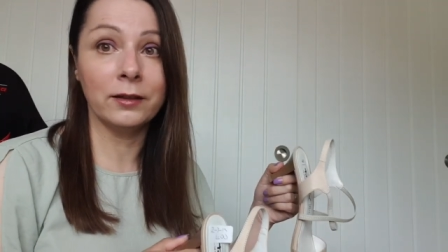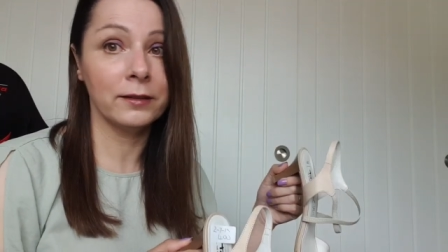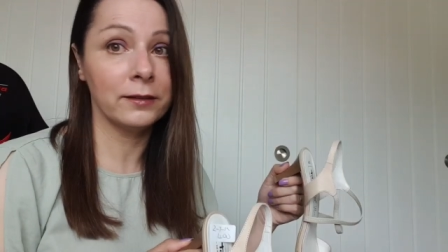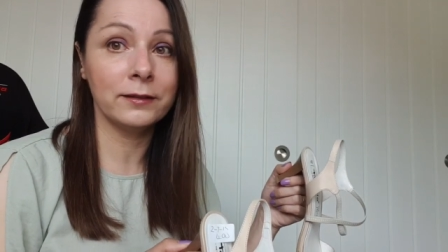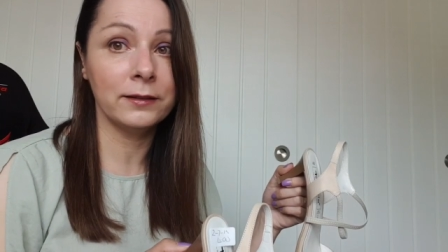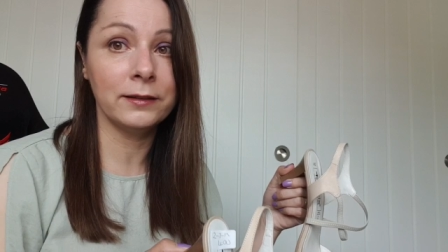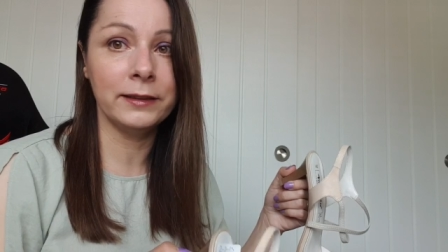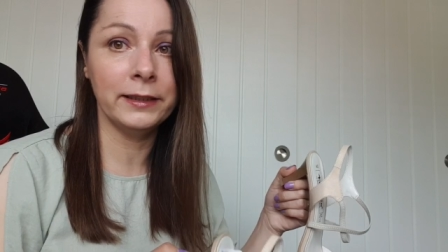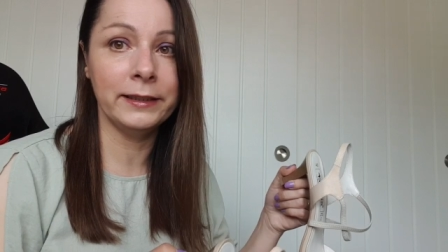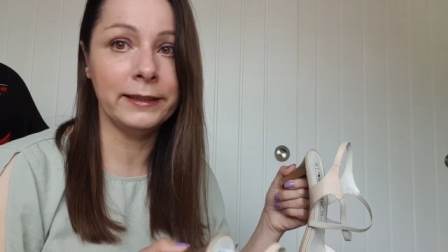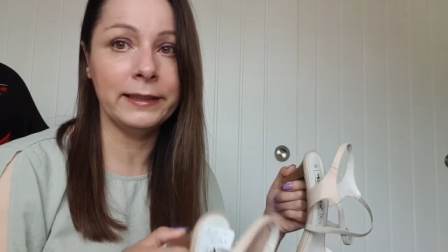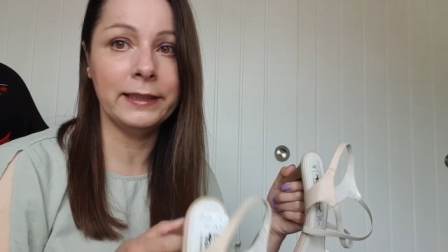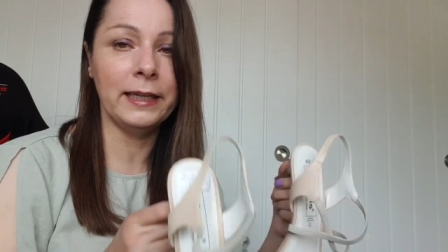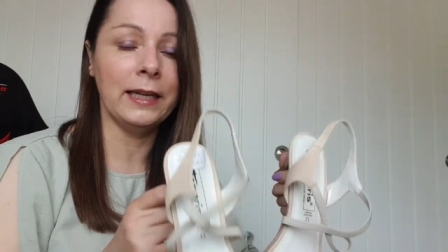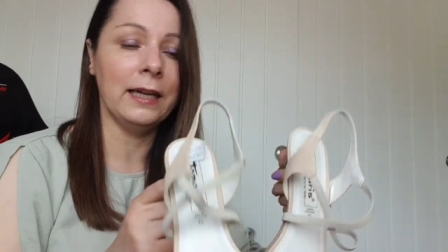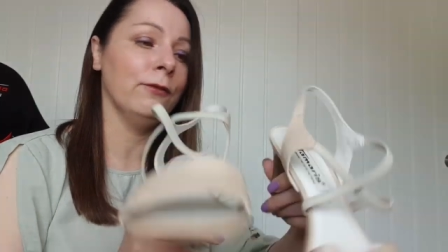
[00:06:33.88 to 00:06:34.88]
honest, you
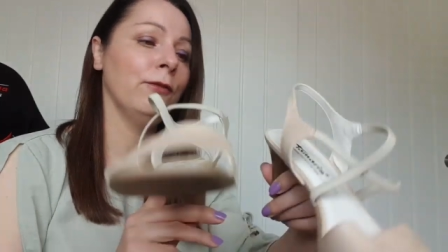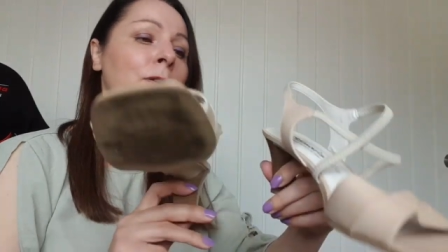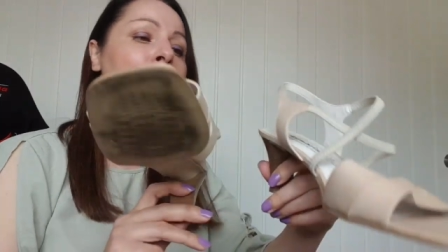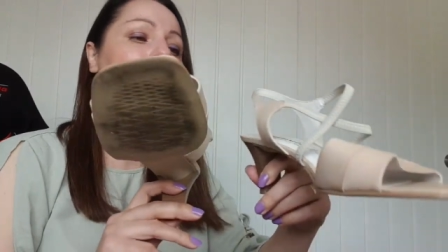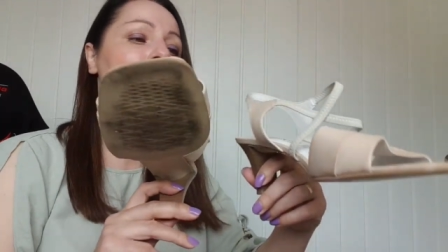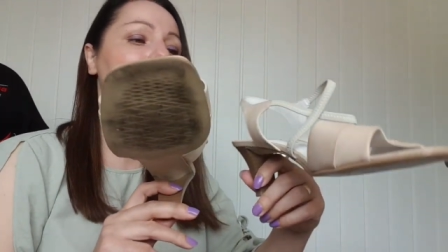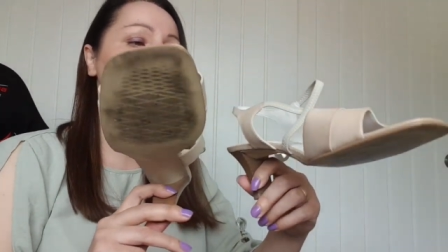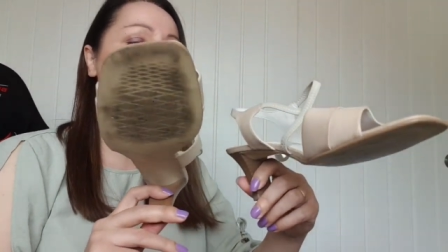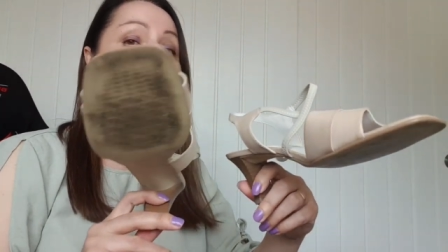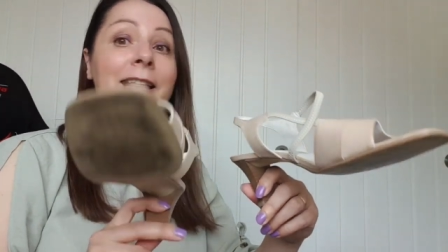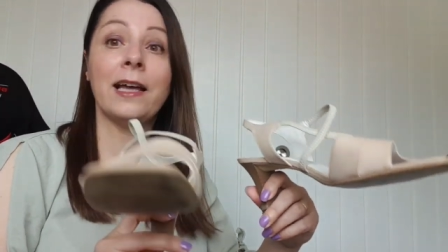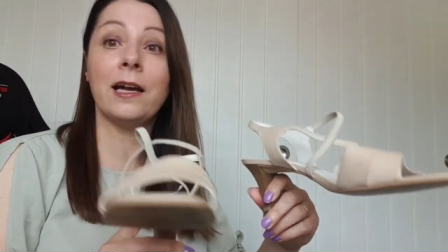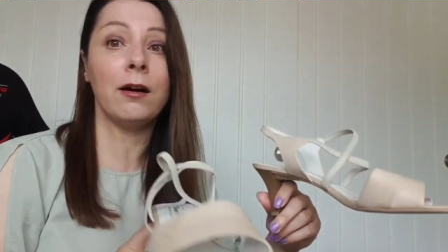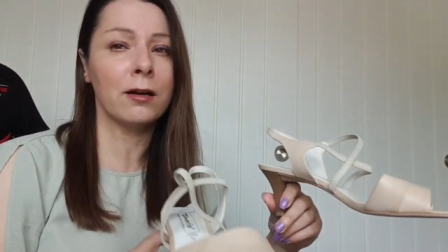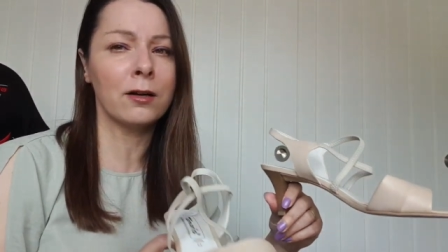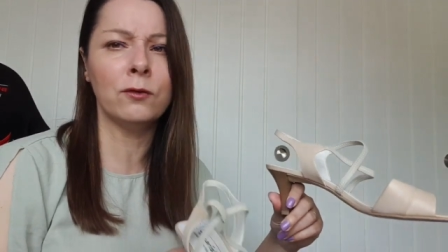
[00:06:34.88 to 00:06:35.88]
didn't hear that from me.
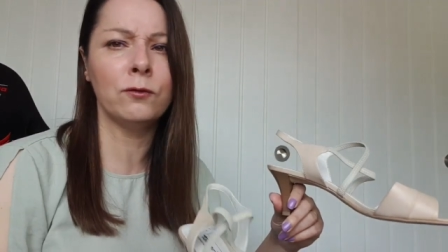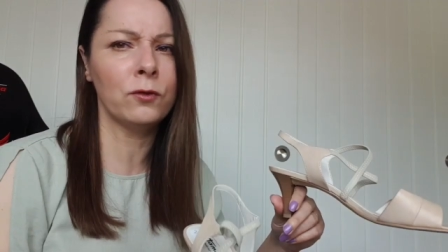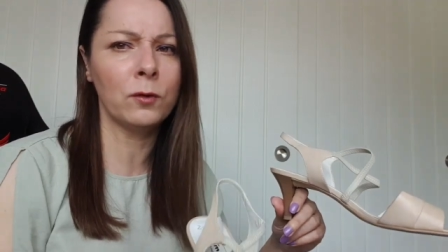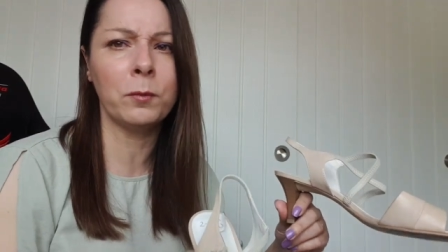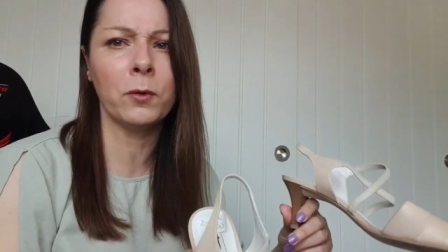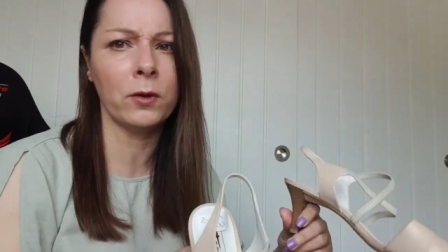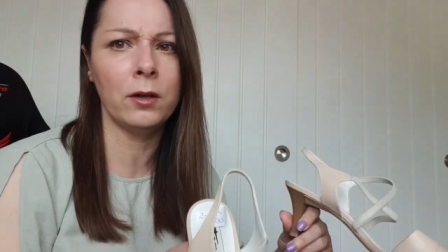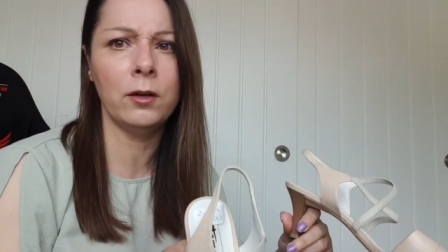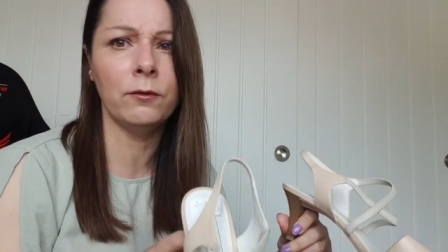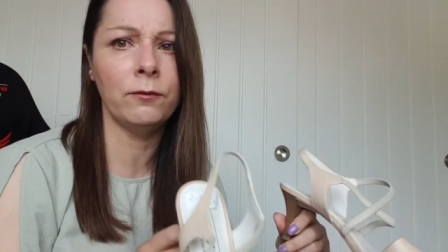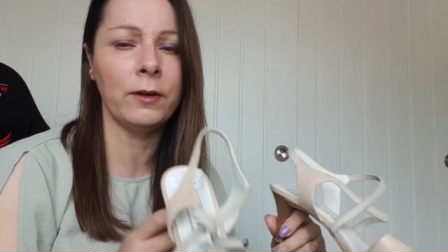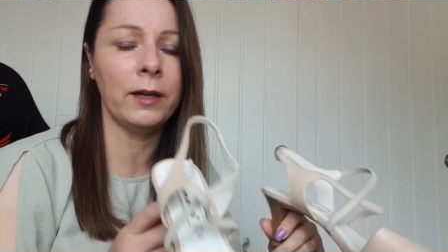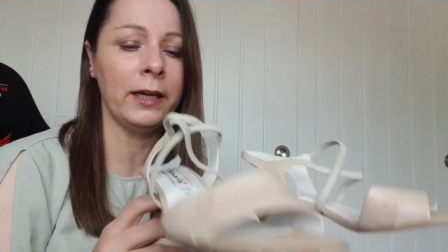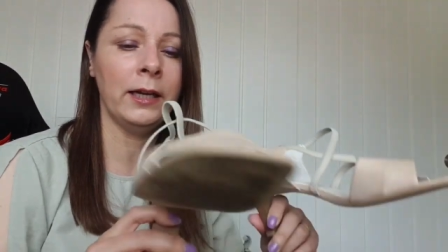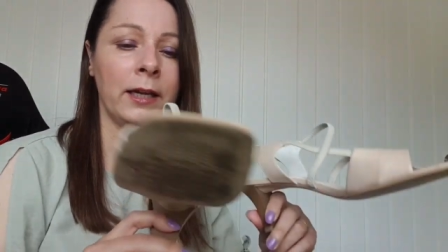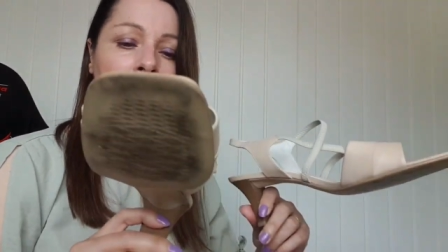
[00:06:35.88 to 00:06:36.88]
They are comfortable. They're
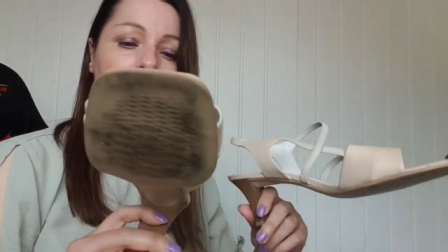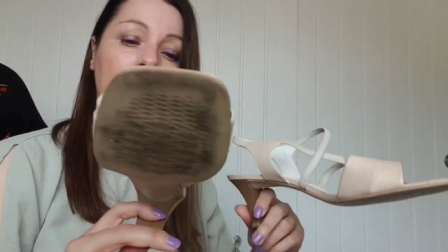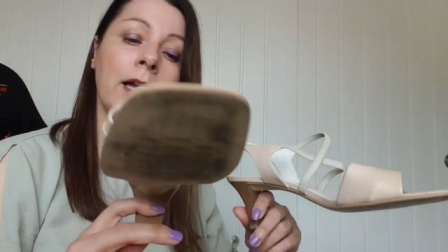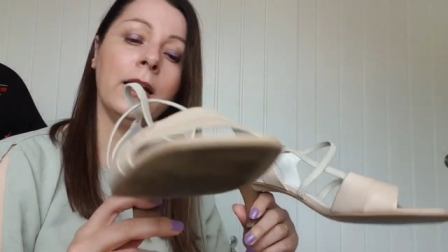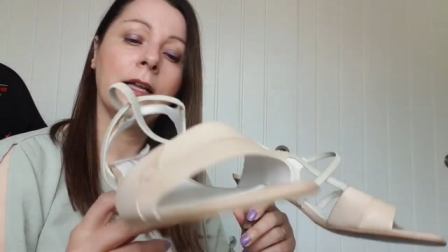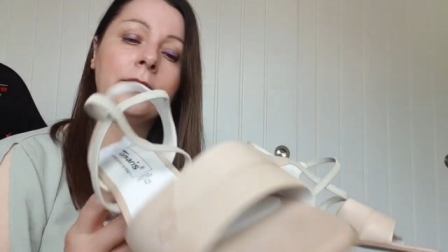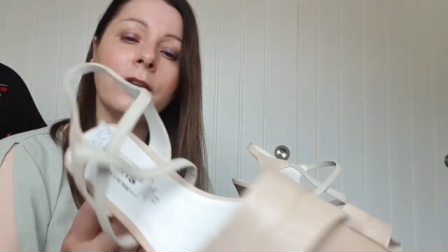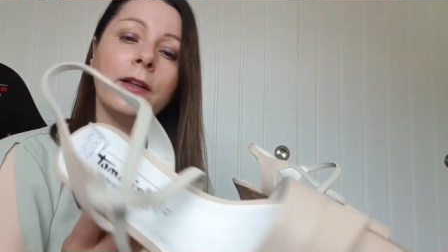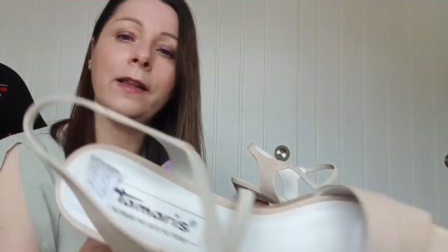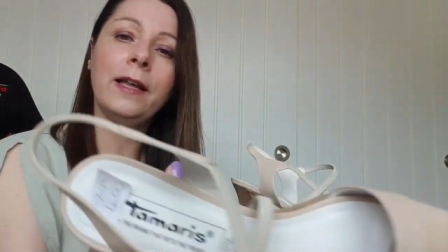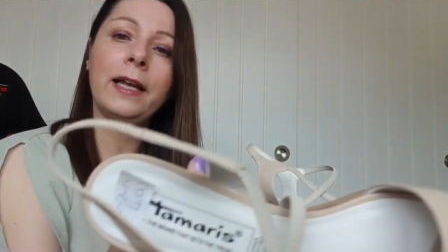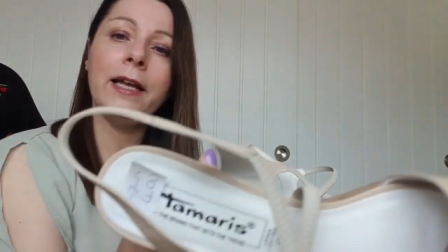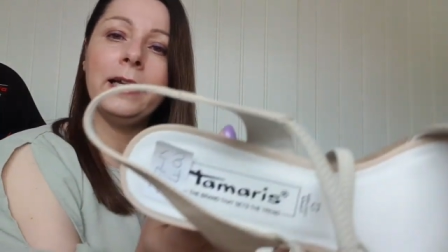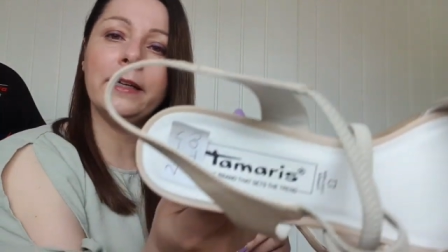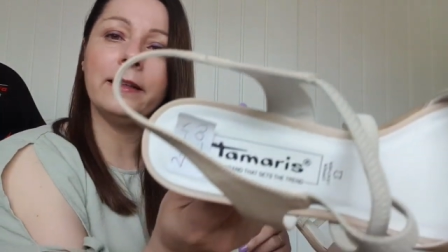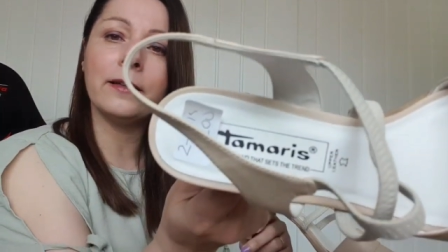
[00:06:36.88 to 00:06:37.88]
lovely. So
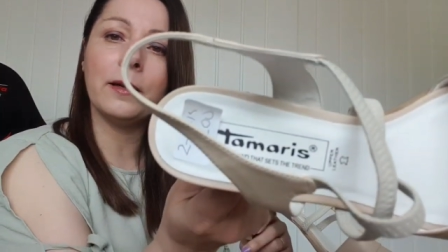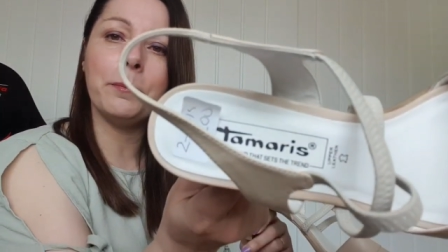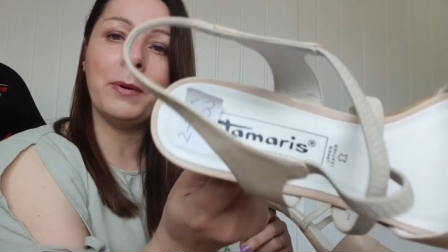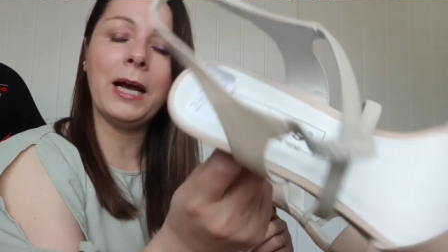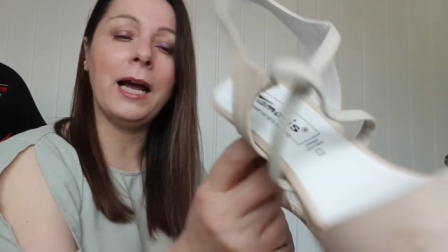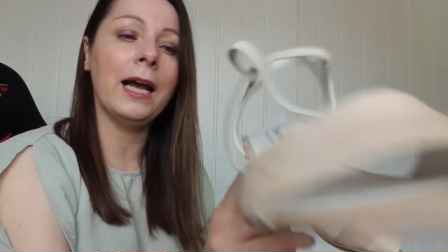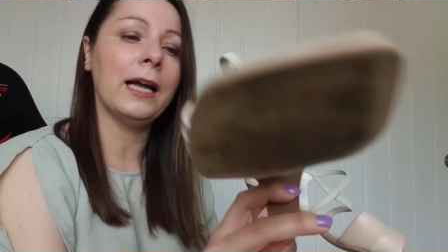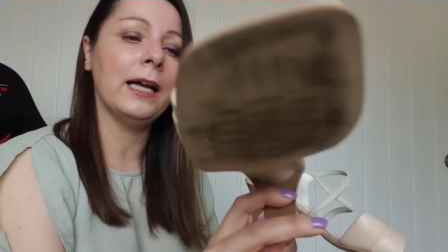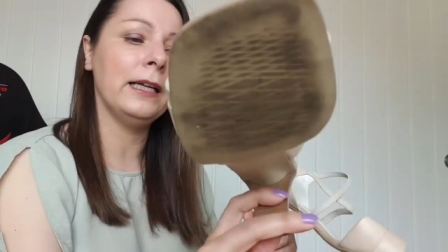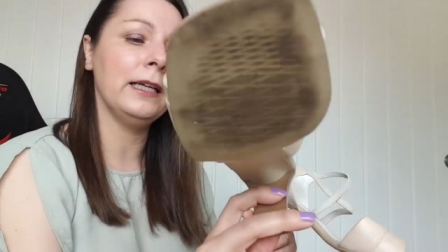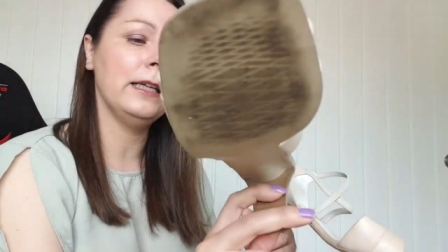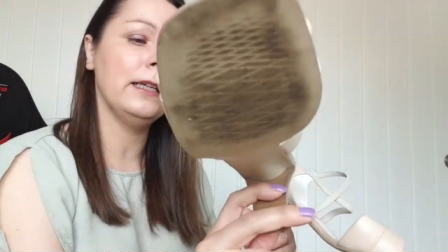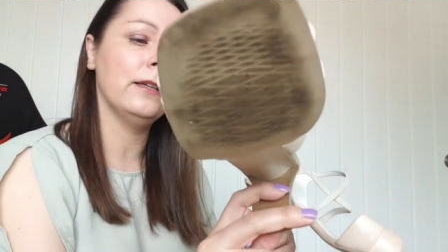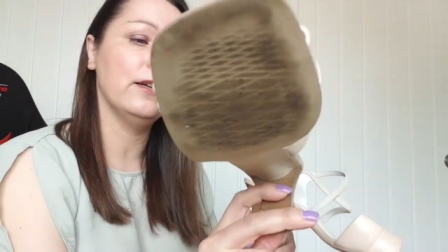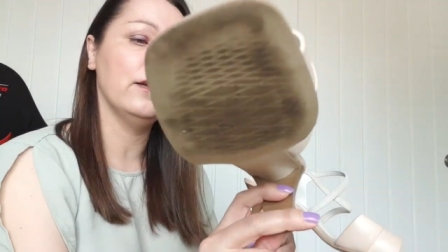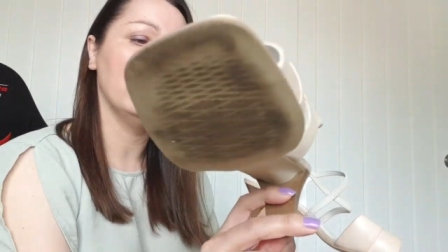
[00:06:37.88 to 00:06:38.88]
these I
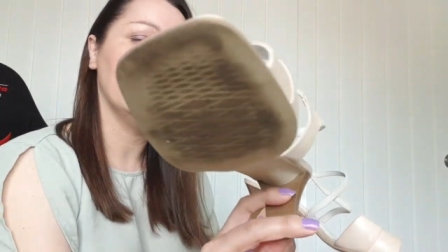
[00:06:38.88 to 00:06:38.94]
paid